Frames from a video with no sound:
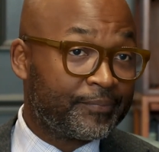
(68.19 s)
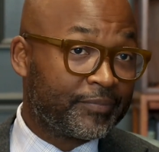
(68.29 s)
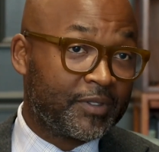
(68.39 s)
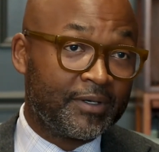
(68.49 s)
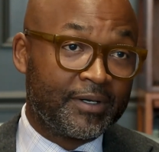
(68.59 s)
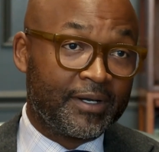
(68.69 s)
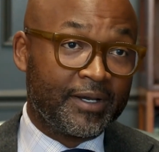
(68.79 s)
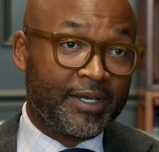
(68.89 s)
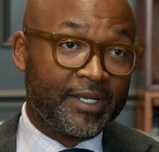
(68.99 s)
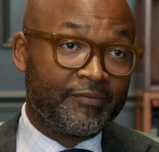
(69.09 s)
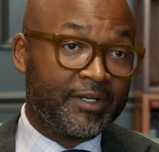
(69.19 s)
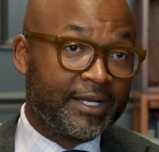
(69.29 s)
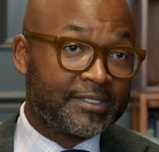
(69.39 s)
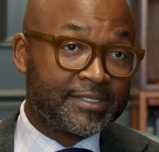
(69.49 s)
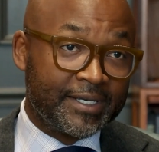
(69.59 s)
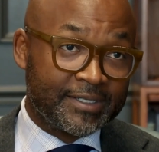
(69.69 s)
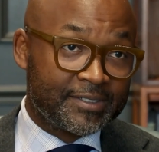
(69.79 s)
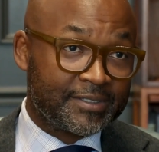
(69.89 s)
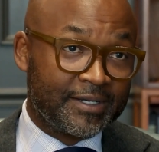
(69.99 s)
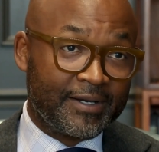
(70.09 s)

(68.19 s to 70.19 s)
it, uh, and every night since.